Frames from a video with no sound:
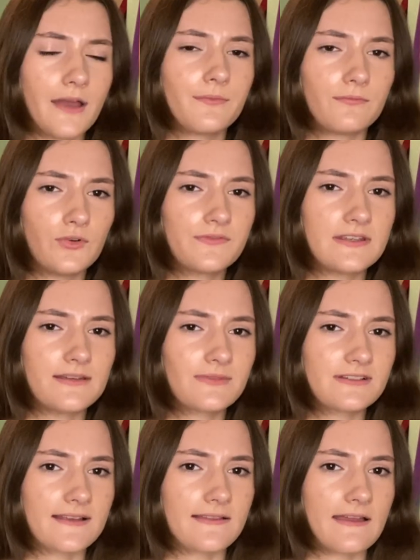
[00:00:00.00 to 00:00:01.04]
I moved to him
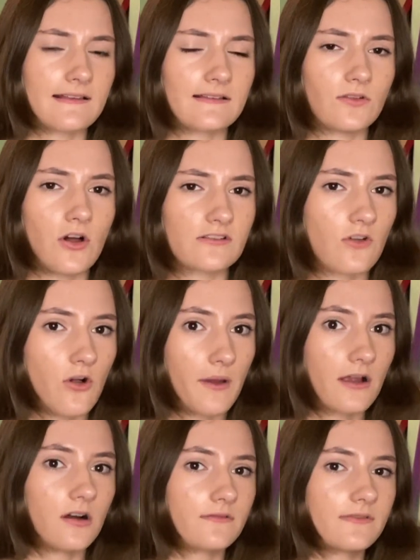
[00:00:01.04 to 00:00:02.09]
because I like lost all
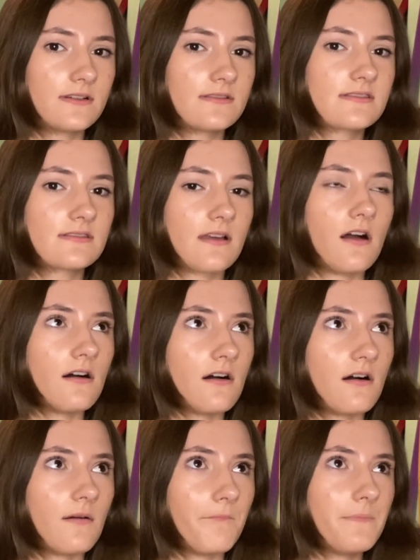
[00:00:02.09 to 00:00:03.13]
my confidence.
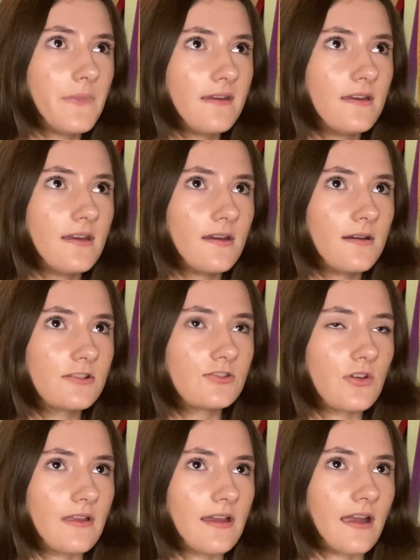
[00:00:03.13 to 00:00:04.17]
Um,
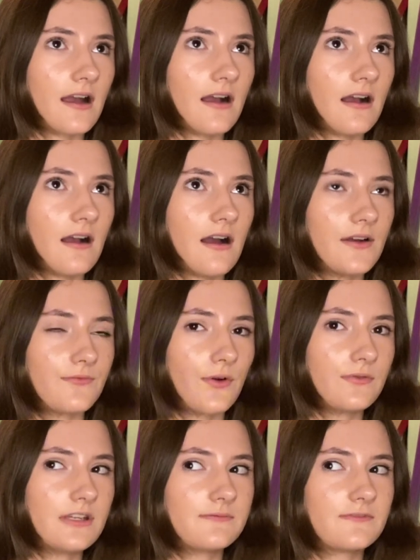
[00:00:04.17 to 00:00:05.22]
so like I
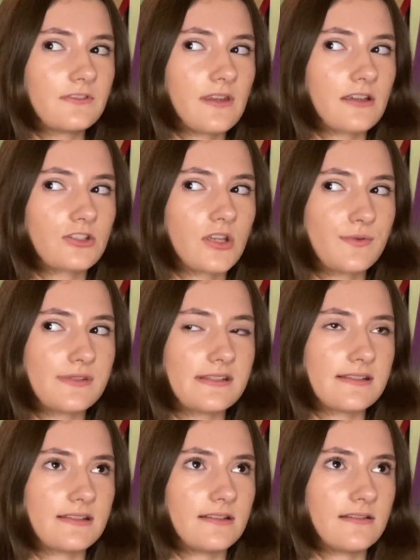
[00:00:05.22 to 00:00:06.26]
wrote him for like a show
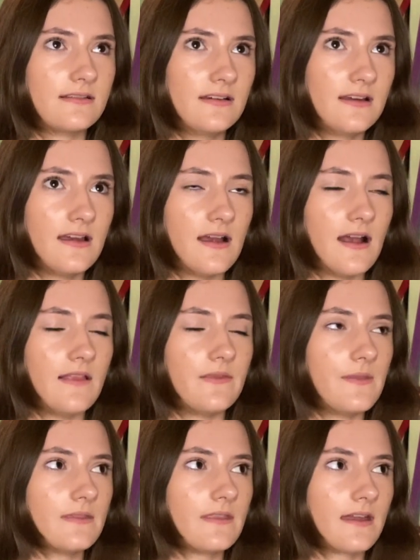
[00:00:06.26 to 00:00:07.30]
season,
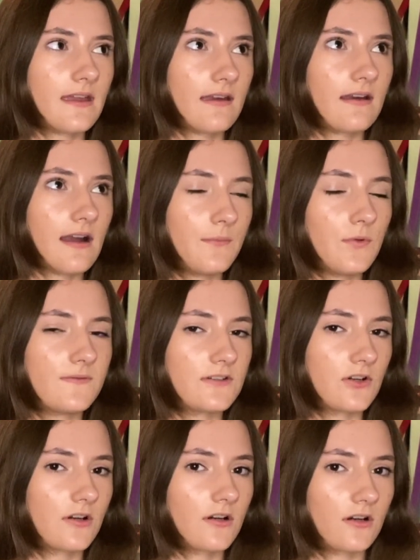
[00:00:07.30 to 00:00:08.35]
and then like I moved
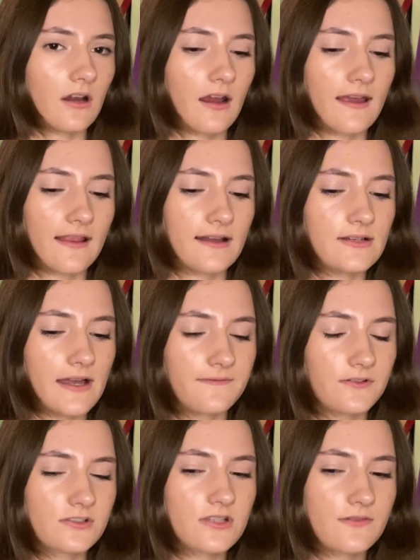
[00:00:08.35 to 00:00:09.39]
to her, and I,
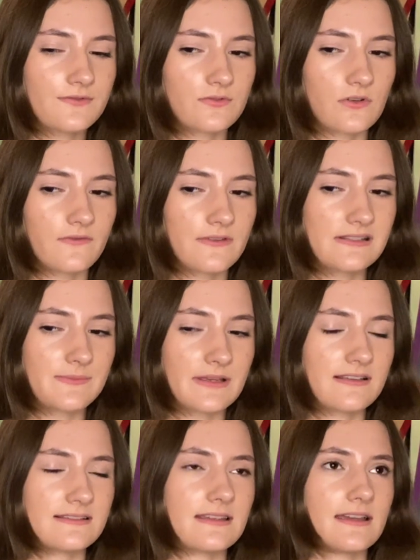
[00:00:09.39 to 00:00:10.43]
at first I was nervous
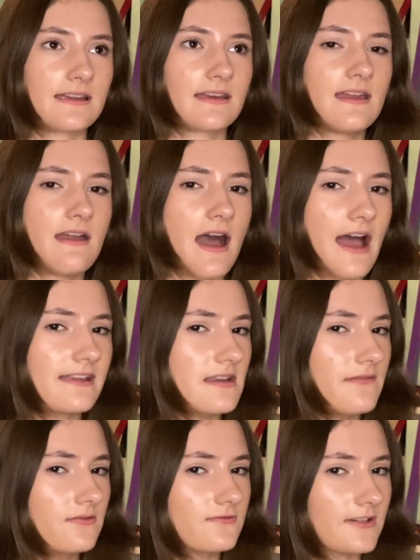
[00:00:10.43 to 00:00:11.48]
because like I had
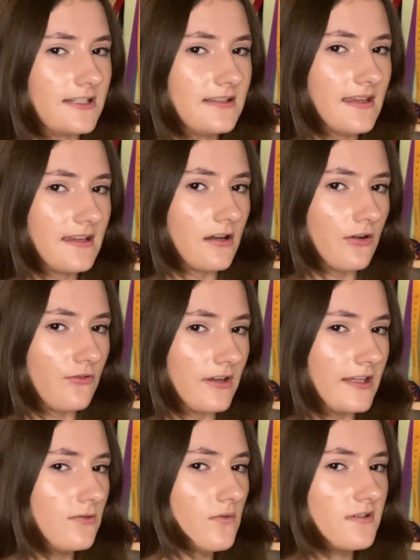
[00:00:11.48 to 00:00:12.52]
never ridden like a
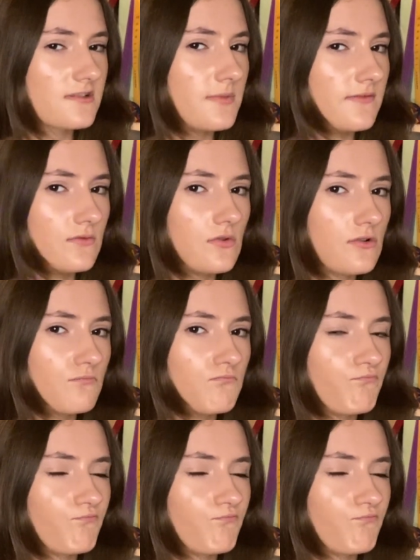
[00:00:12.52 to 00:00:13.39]
green horse before,